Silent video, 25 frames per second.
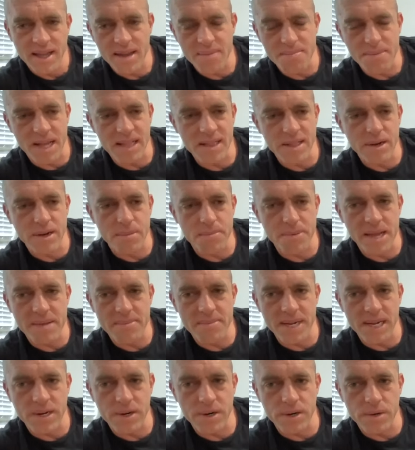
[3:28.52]
and my little
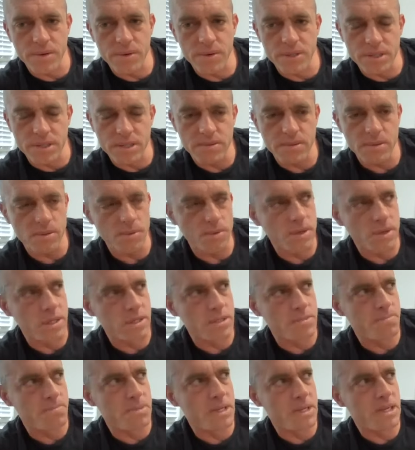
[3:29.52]
baby girl was
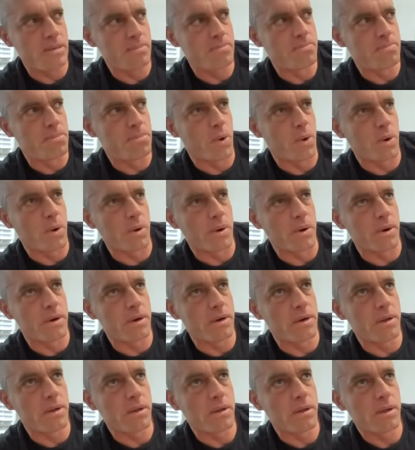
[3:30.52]
was being
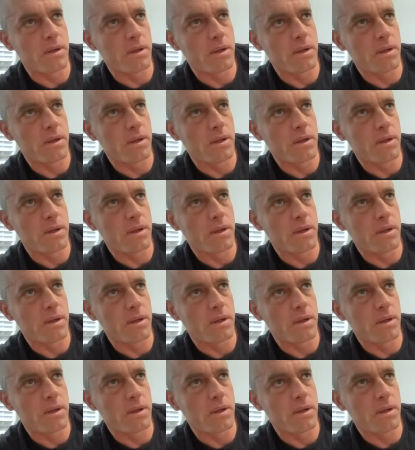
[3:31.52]
born